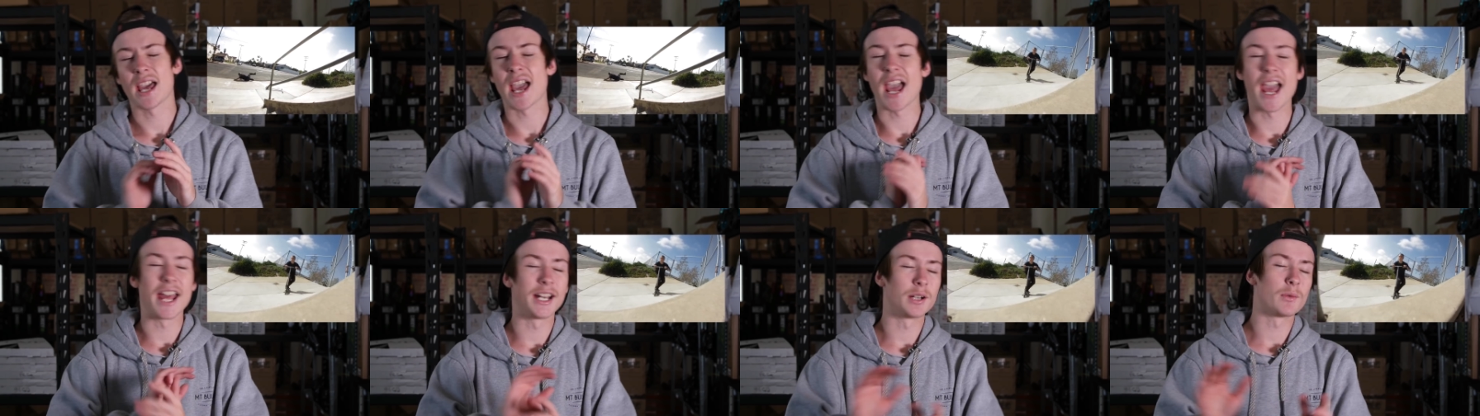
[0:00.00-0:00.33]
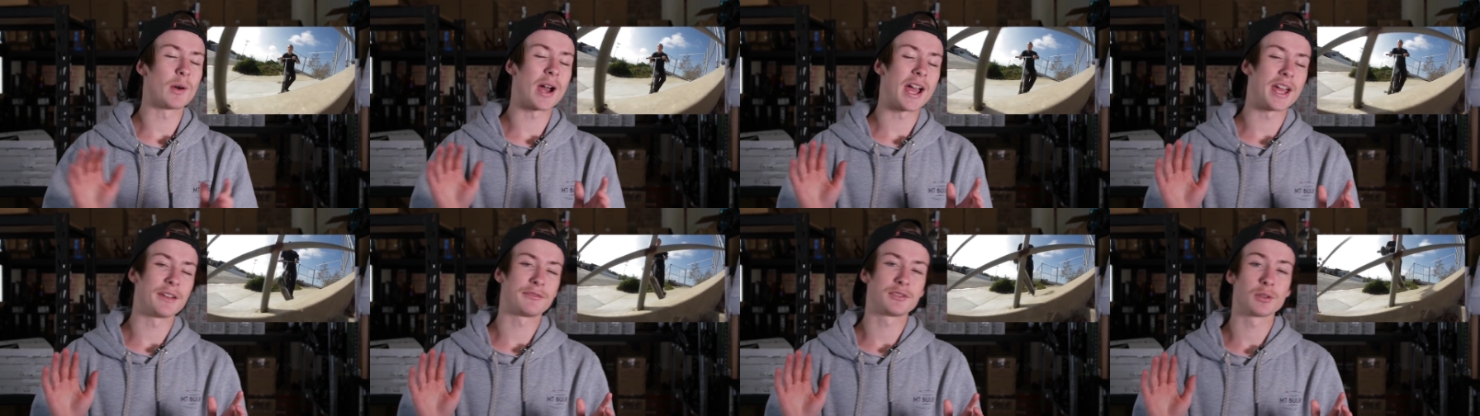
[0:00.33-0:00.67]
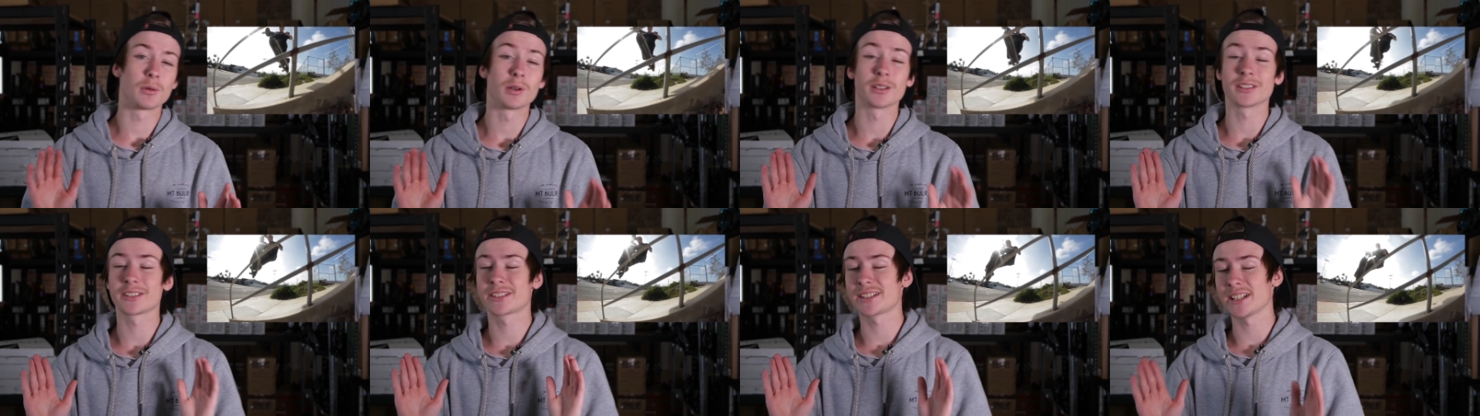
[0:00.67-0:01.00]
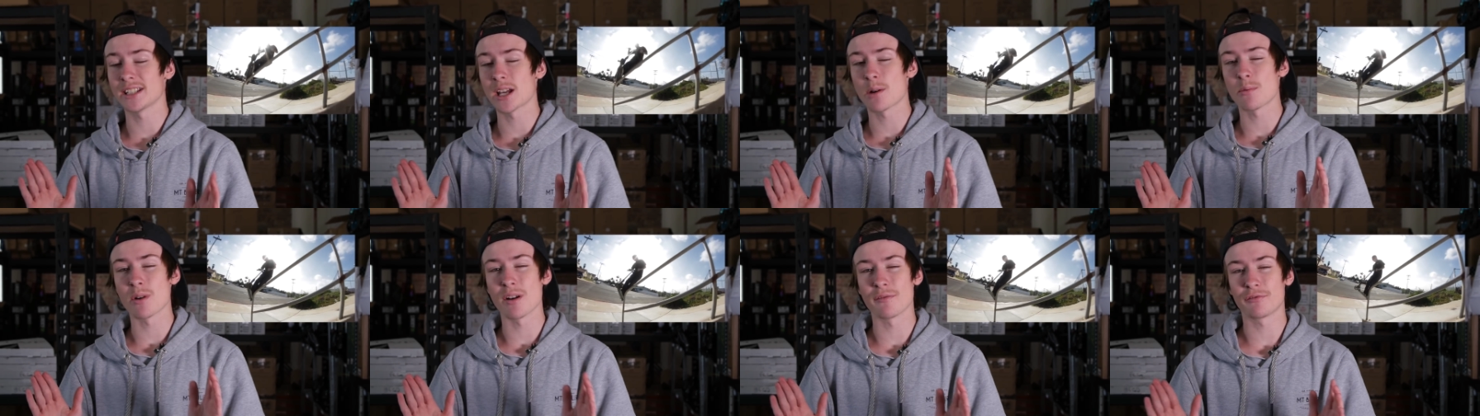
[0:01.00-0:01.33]
Anyway, if you want to see
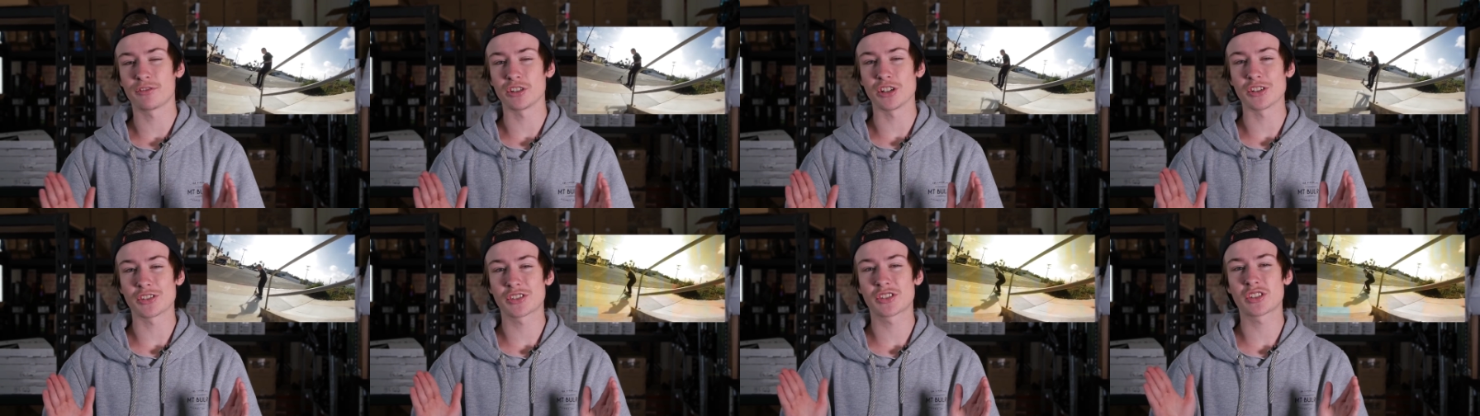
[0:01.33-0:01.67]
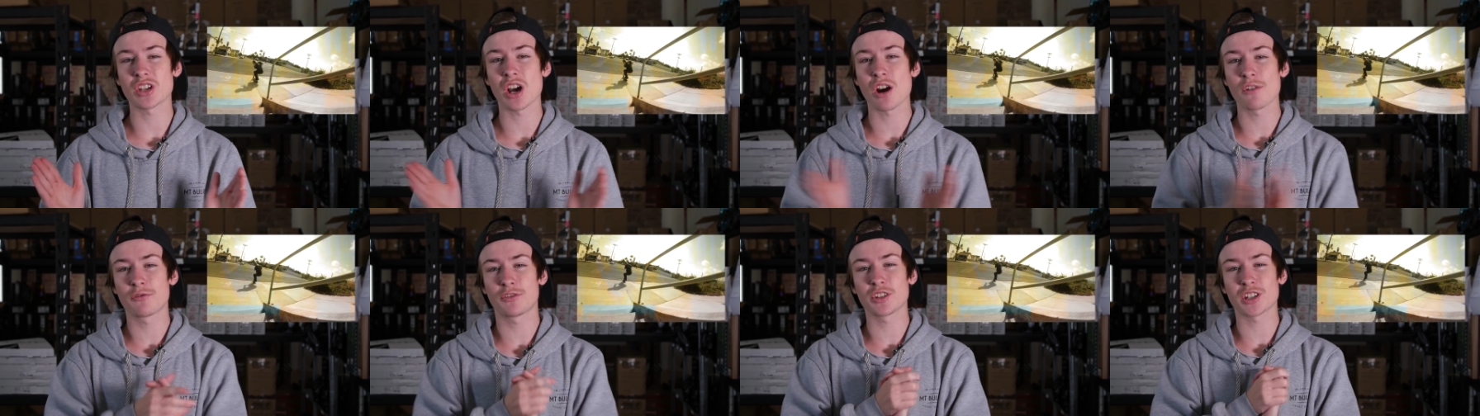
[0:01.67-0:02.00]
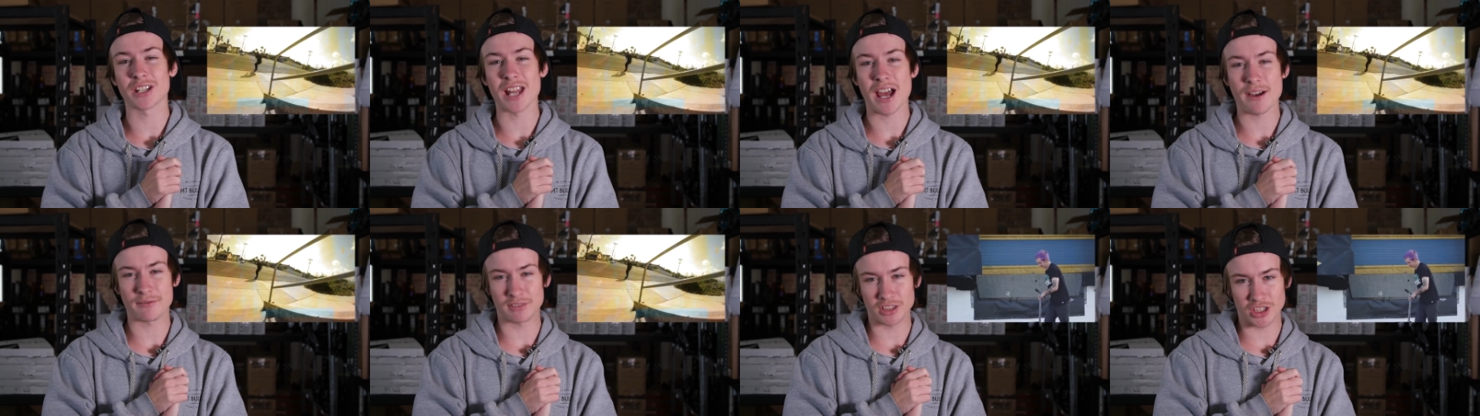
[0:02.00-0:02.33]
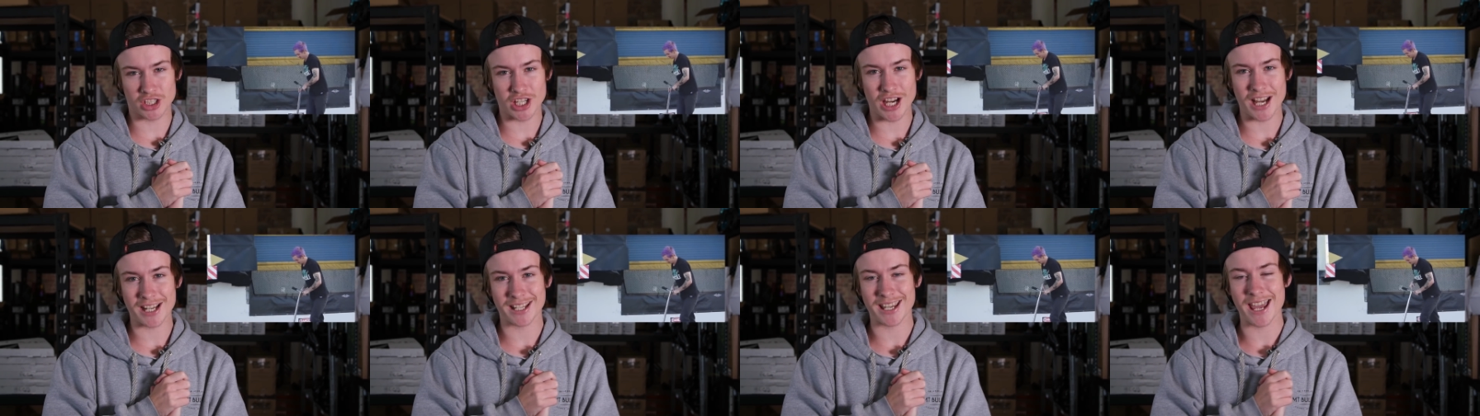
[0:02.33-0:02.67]
that one for yourself, you're going to have to
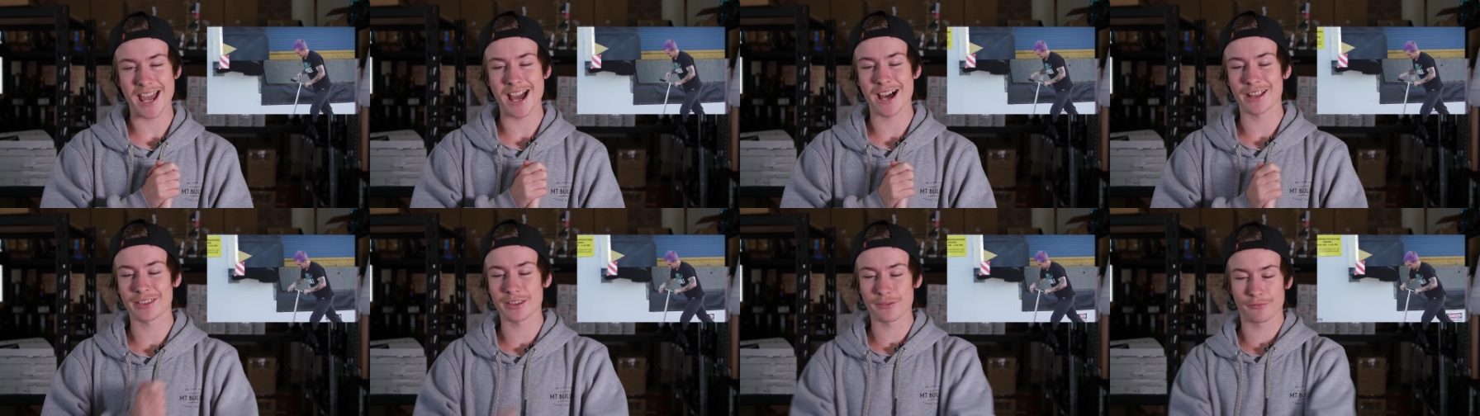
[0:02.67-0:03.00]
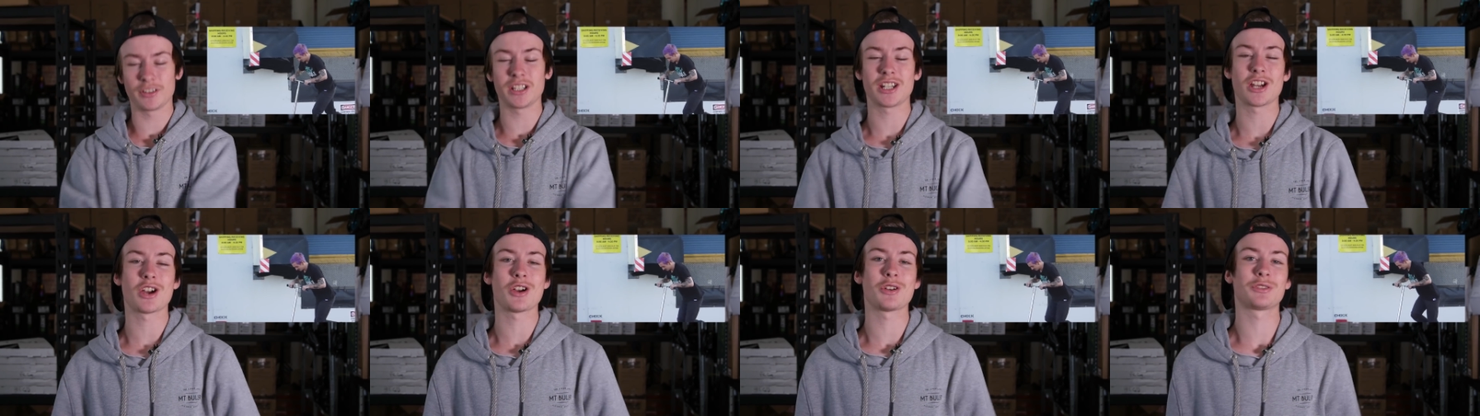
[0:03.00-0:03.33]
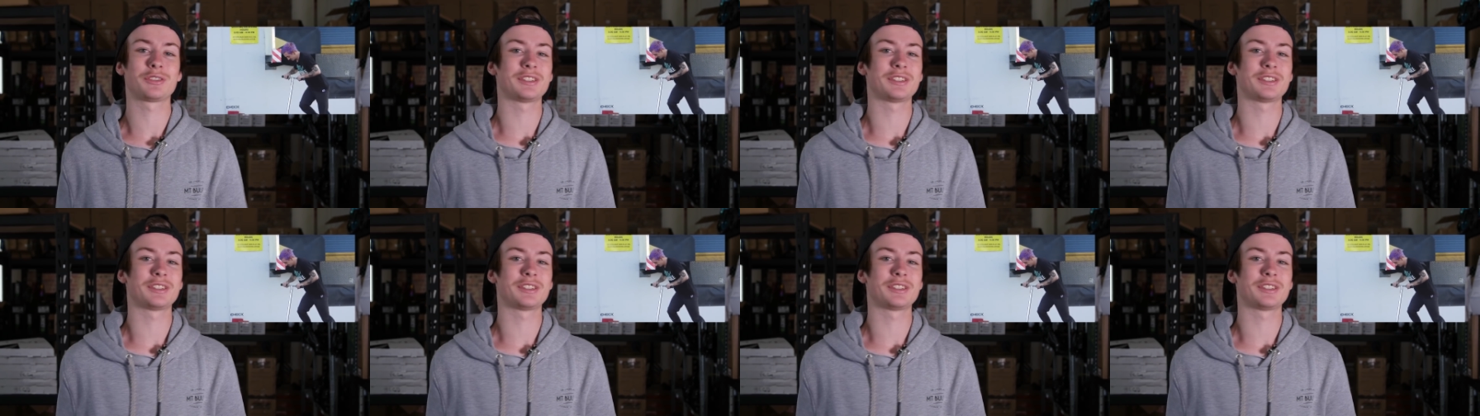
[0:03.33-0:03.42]
check out the video.